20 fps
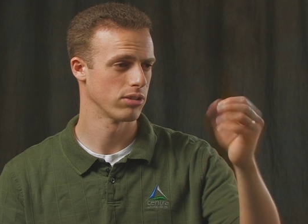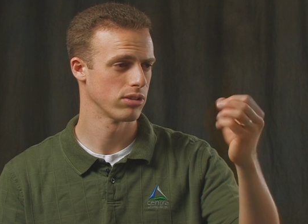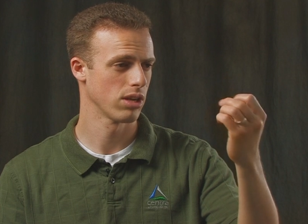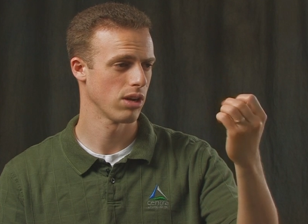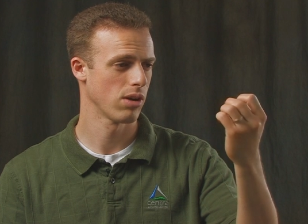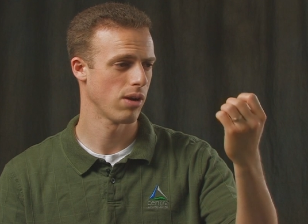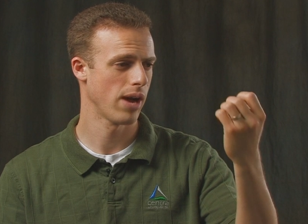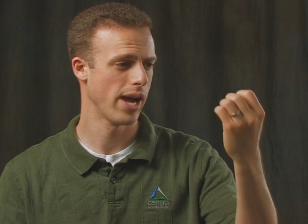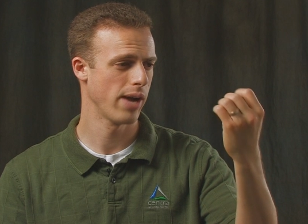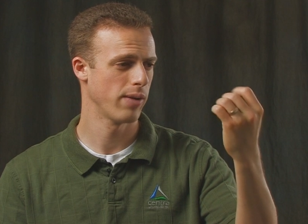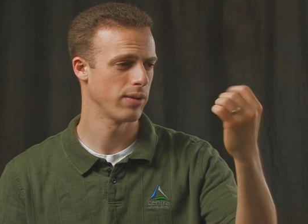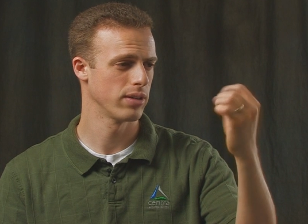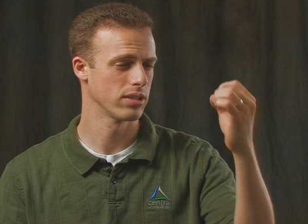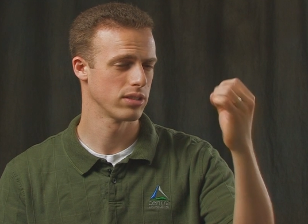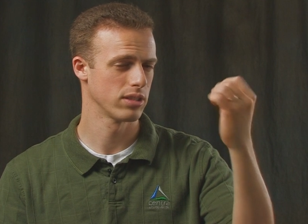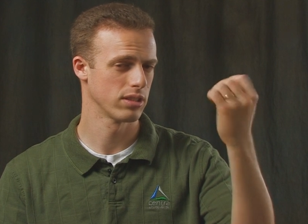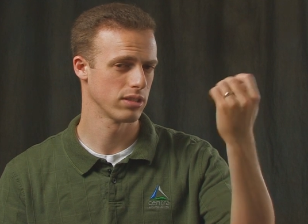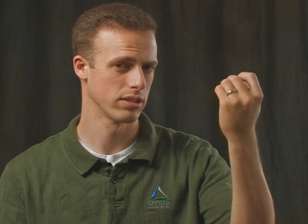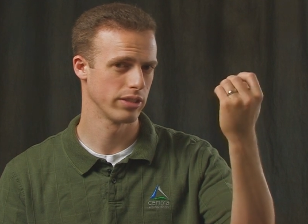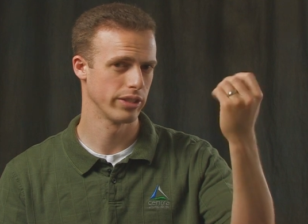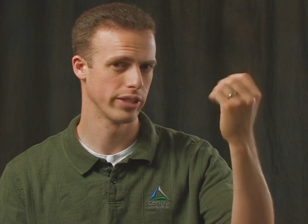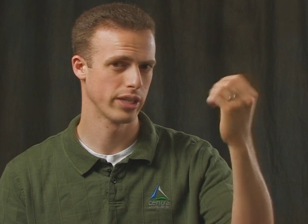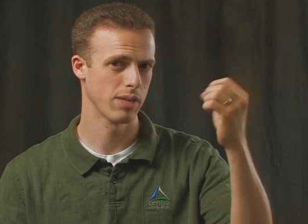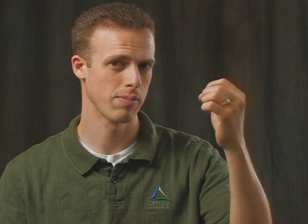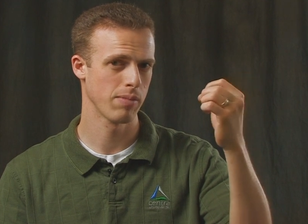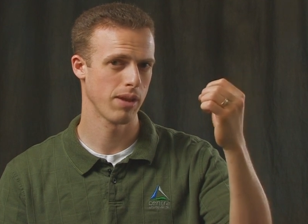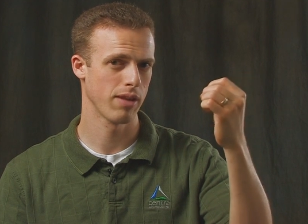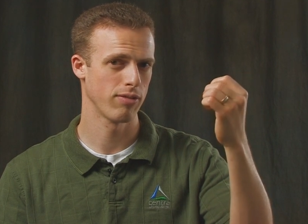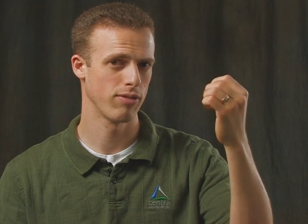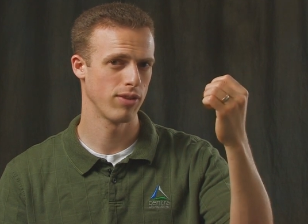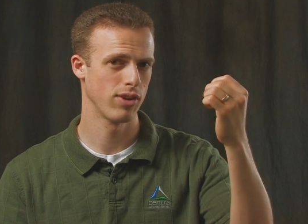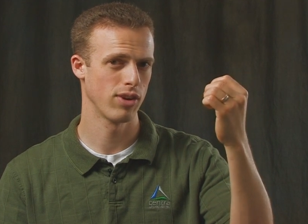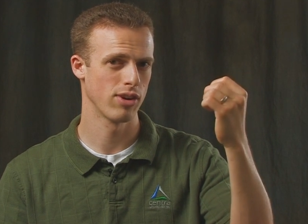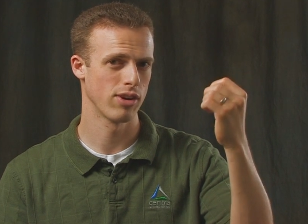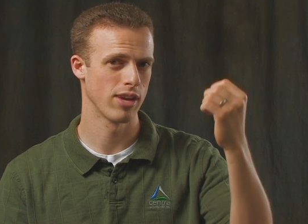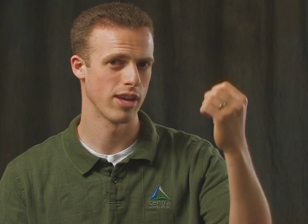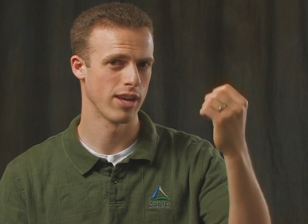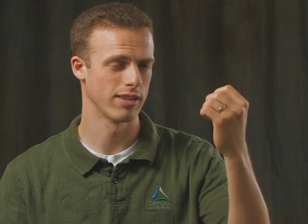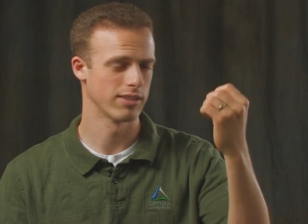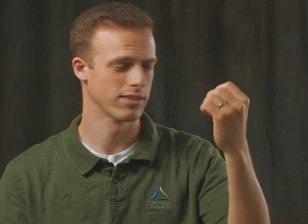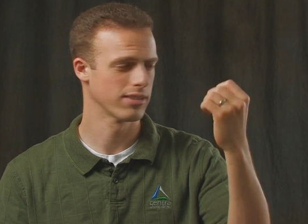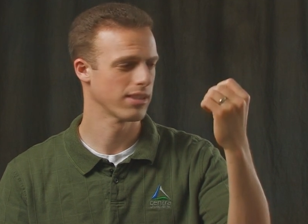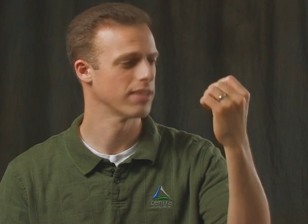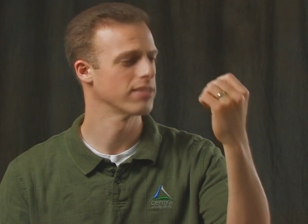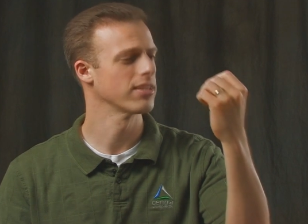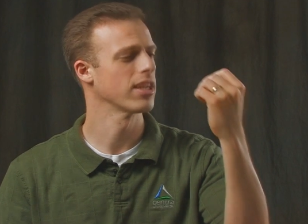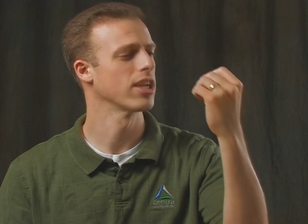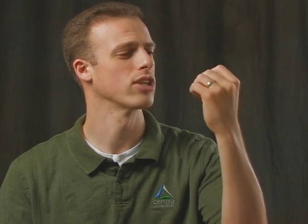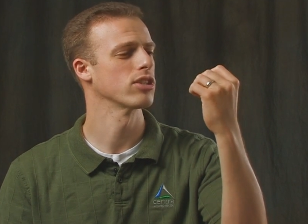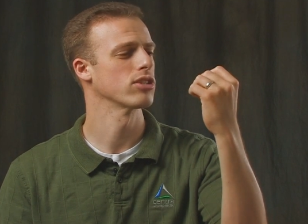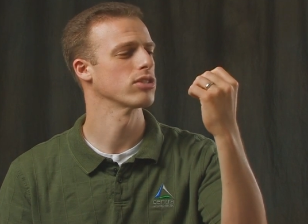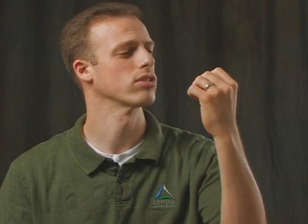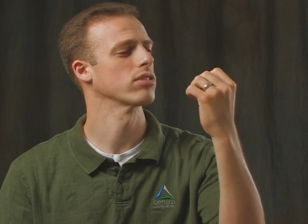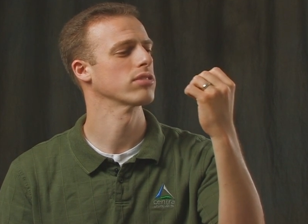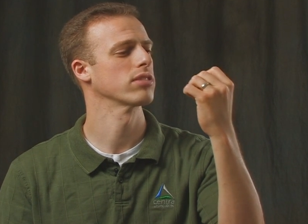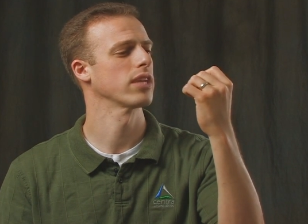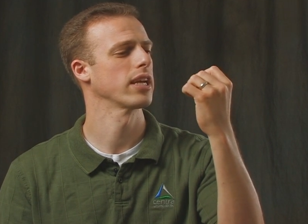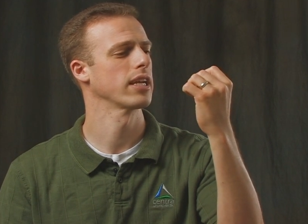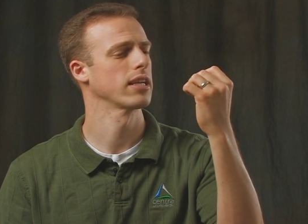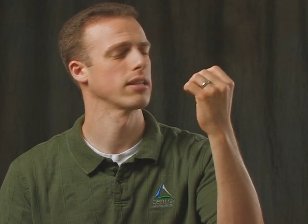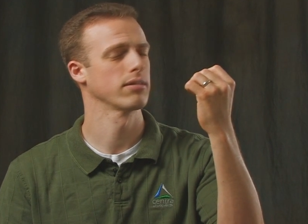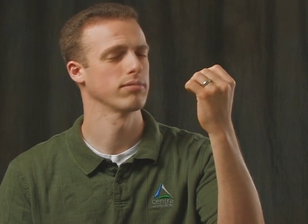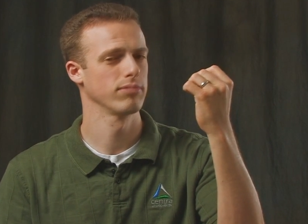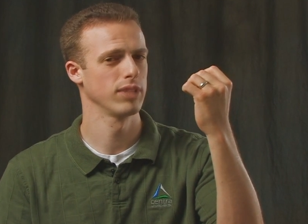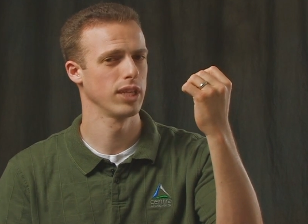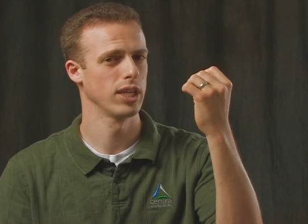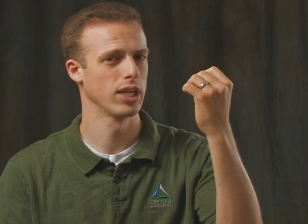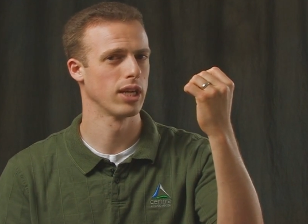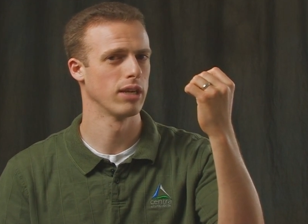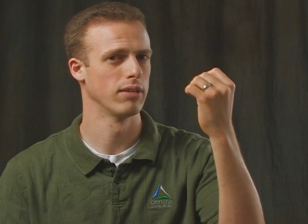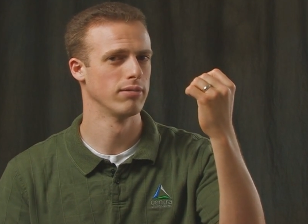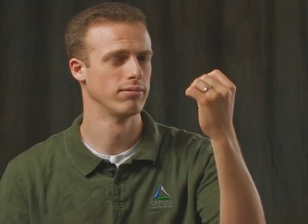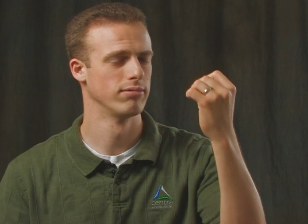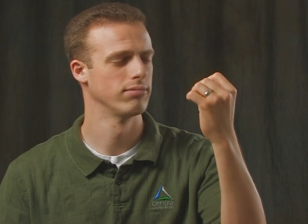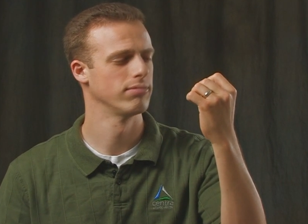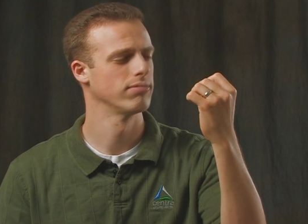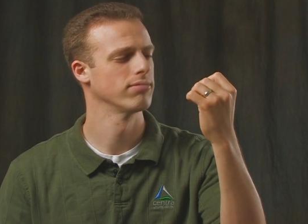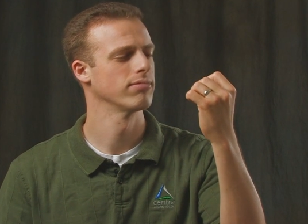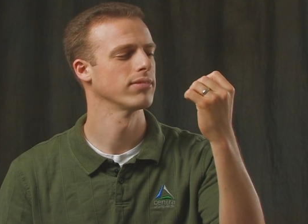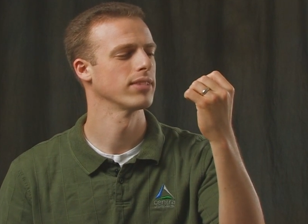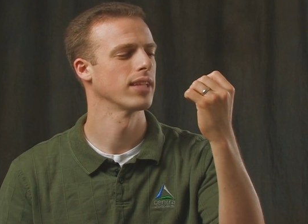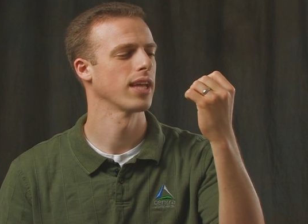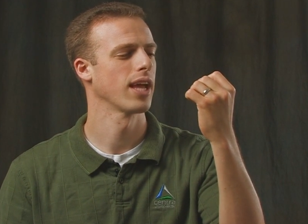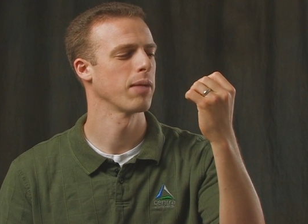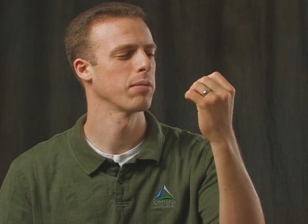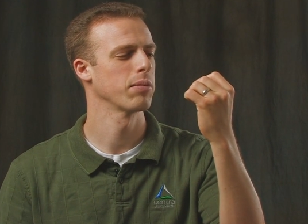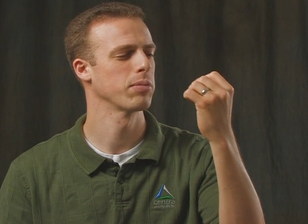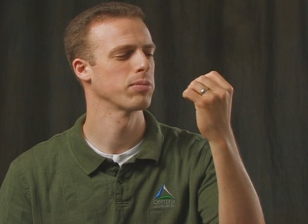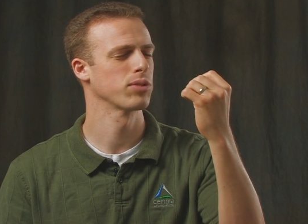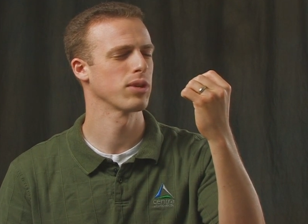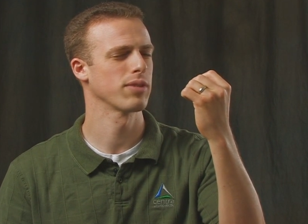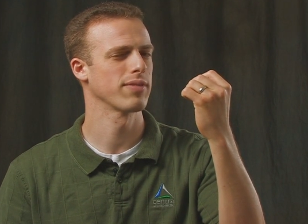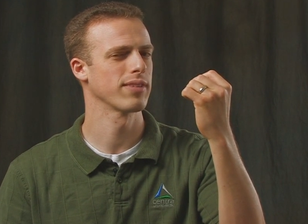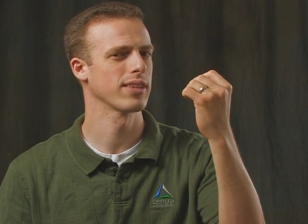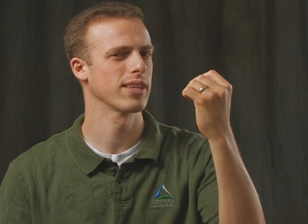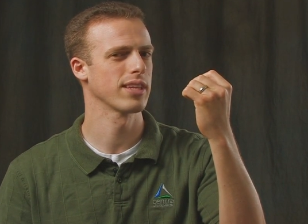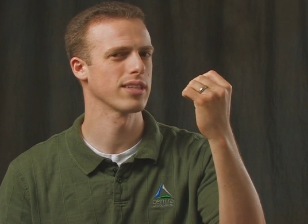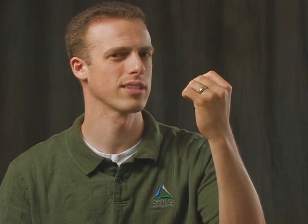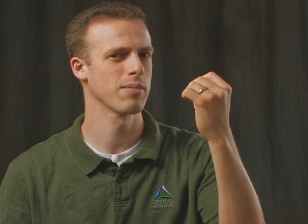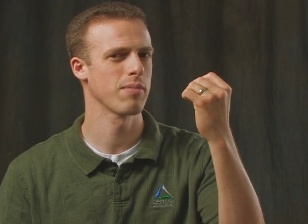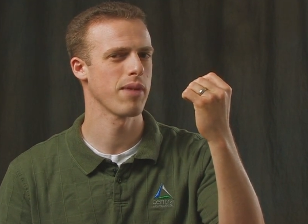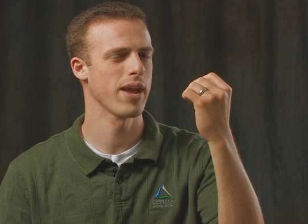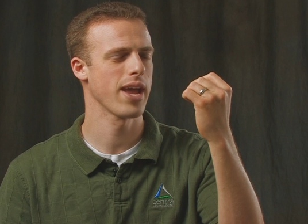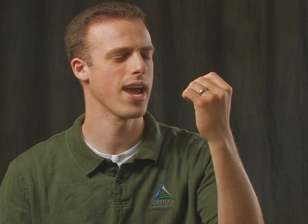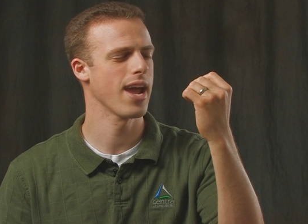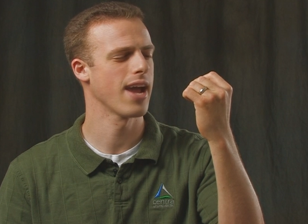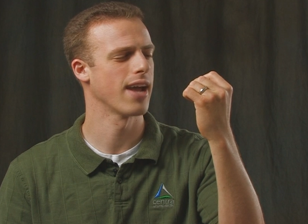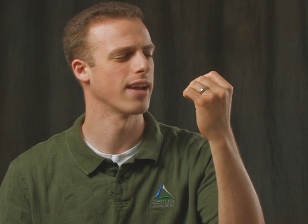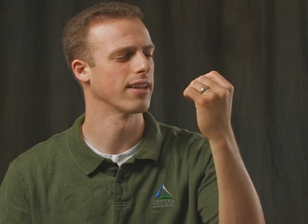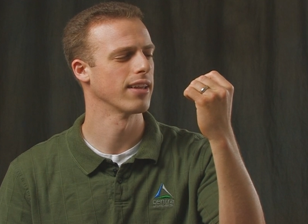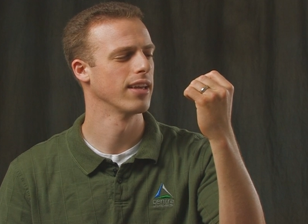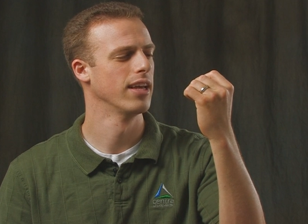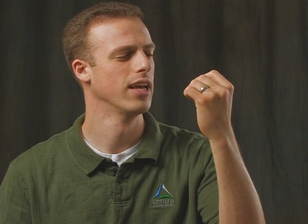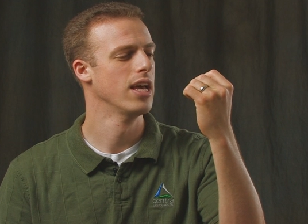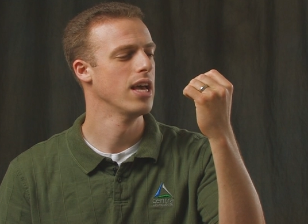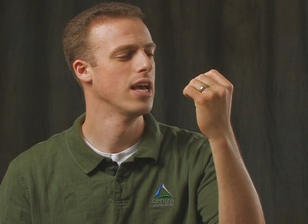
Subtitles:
So I always just look at my fingernails, because then it just looks like, I'm observing things on my hand.